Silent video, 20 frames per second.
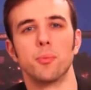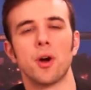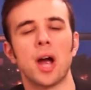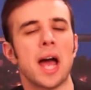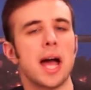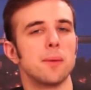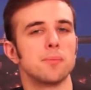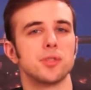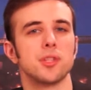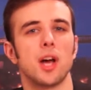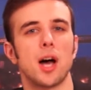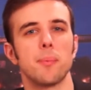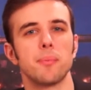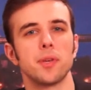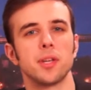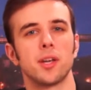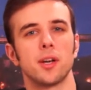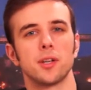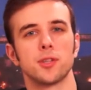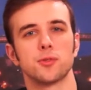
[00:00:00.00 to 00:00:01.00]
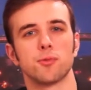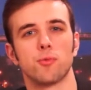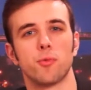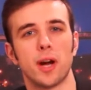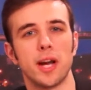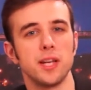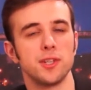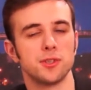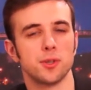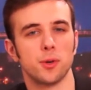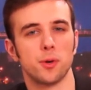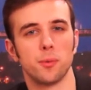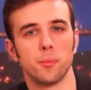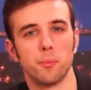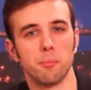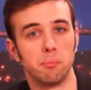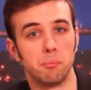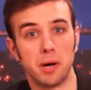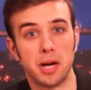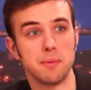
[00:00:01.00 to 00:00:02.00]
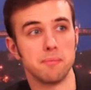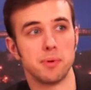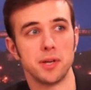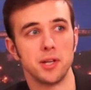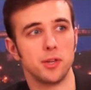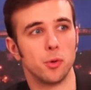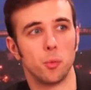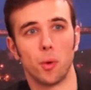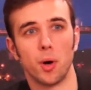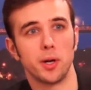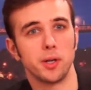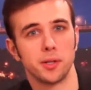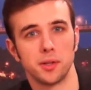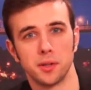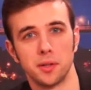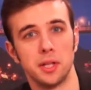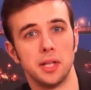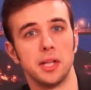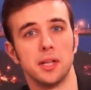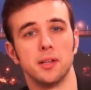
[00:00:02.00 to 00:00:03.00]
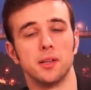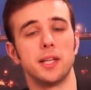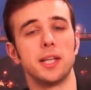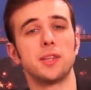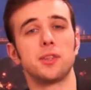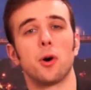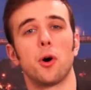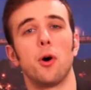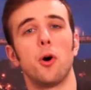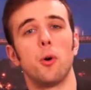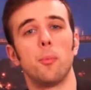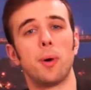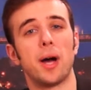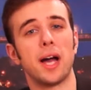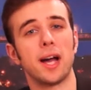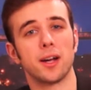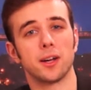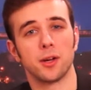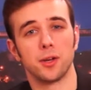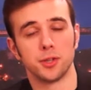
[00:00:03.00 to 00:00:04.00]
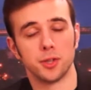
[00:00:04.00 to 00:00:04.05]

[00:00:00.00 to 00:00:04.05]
Perhaps not because Razer might be the one to lead the whole pack,